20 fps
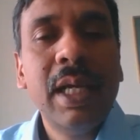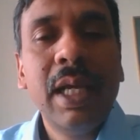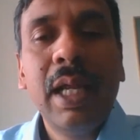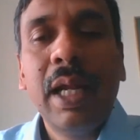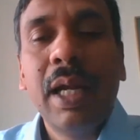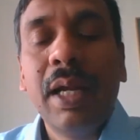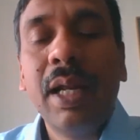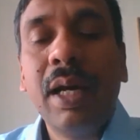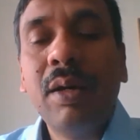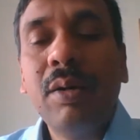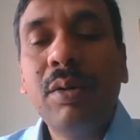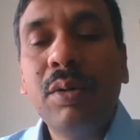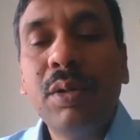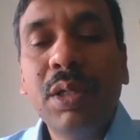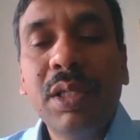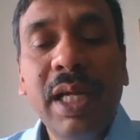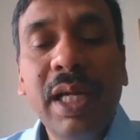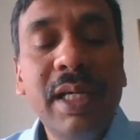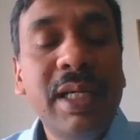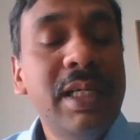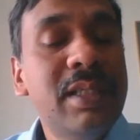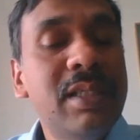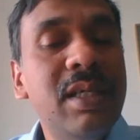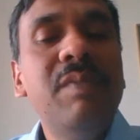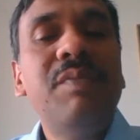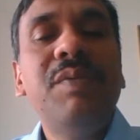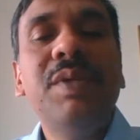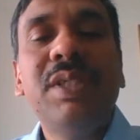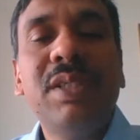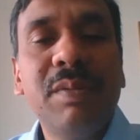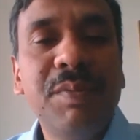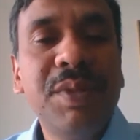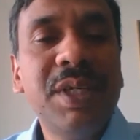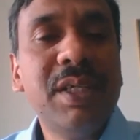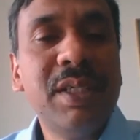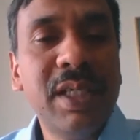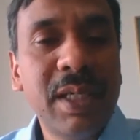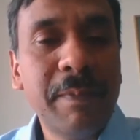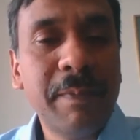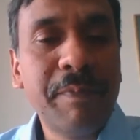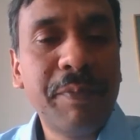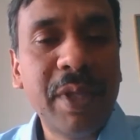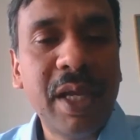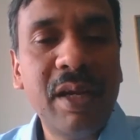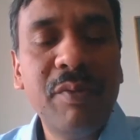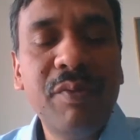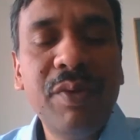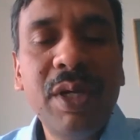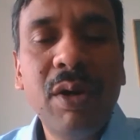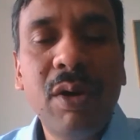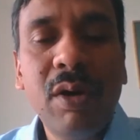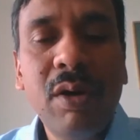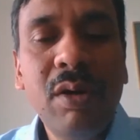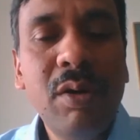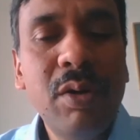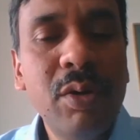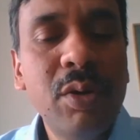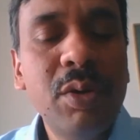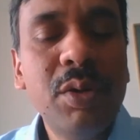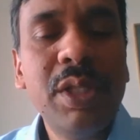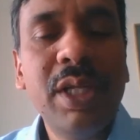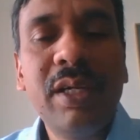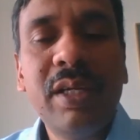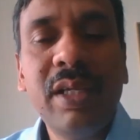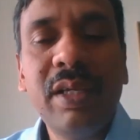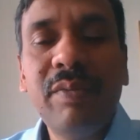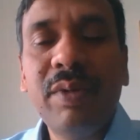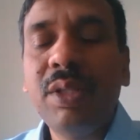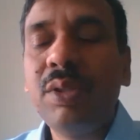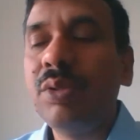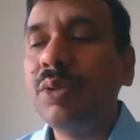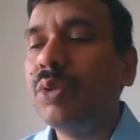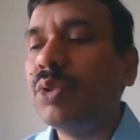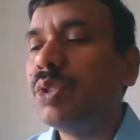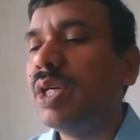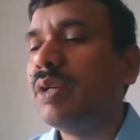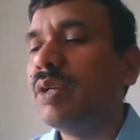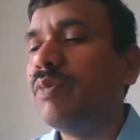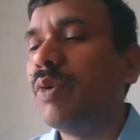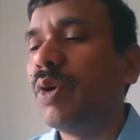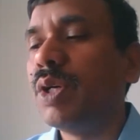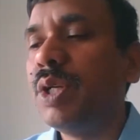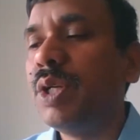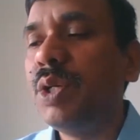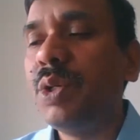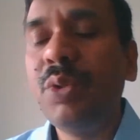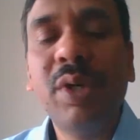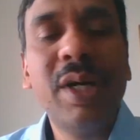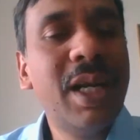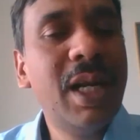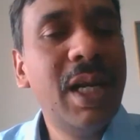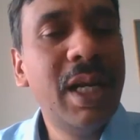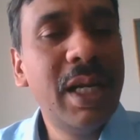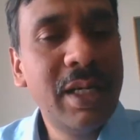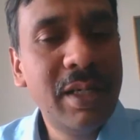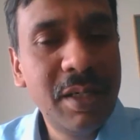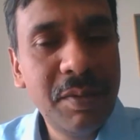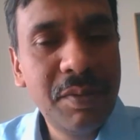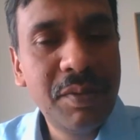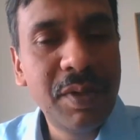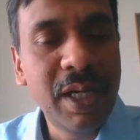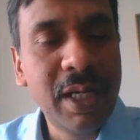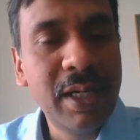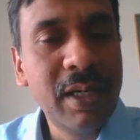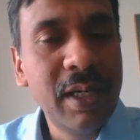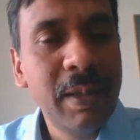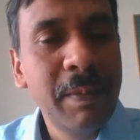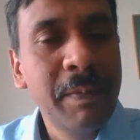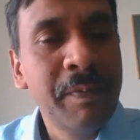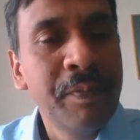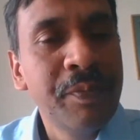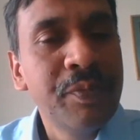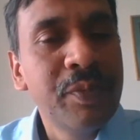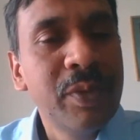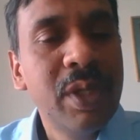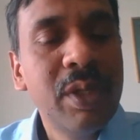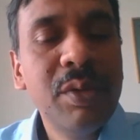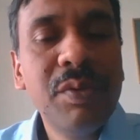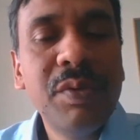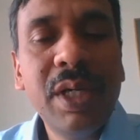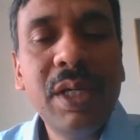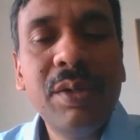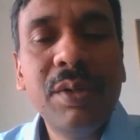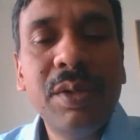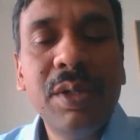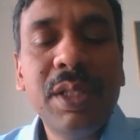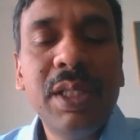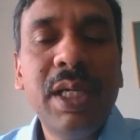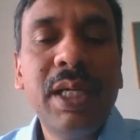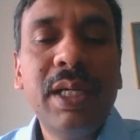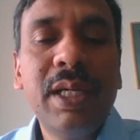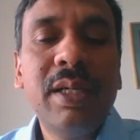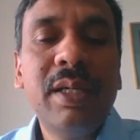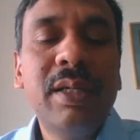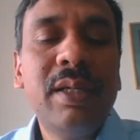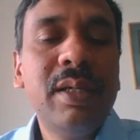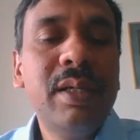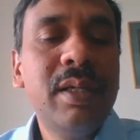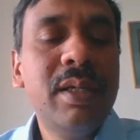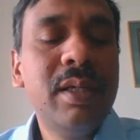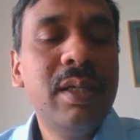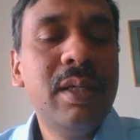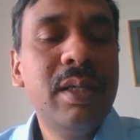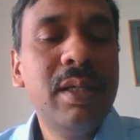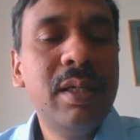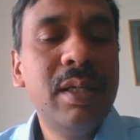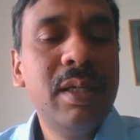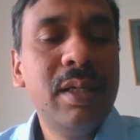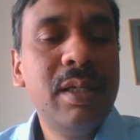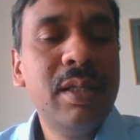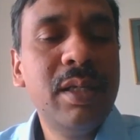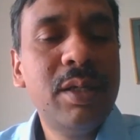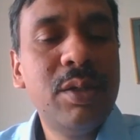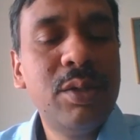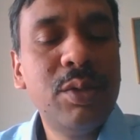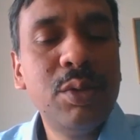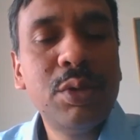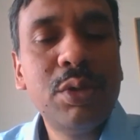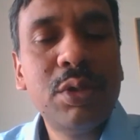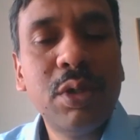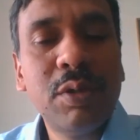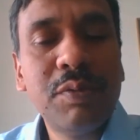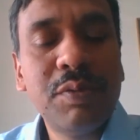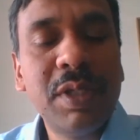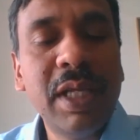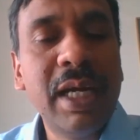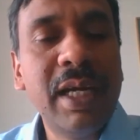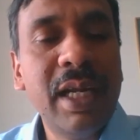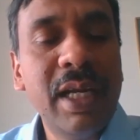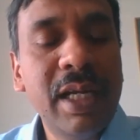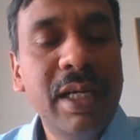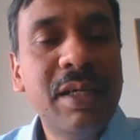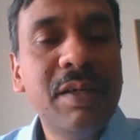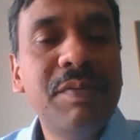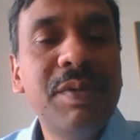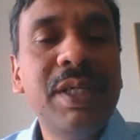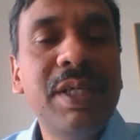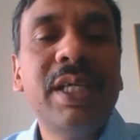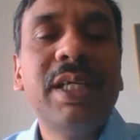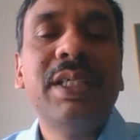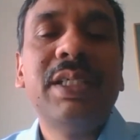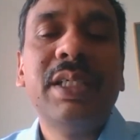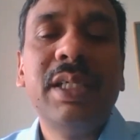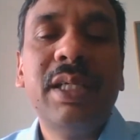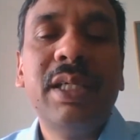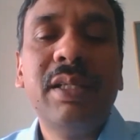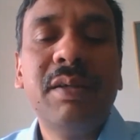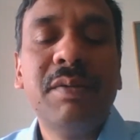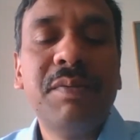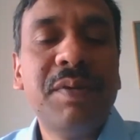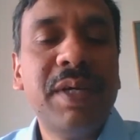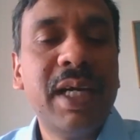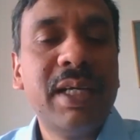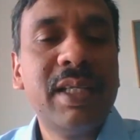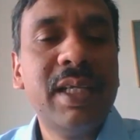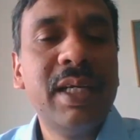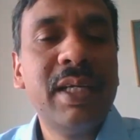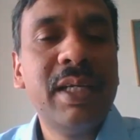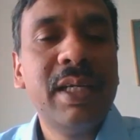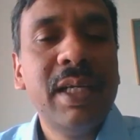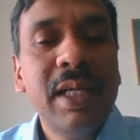Now that itself is a big thing, and we all know that even those that 42 are electrified, we know that the truth of that electrification, the fact that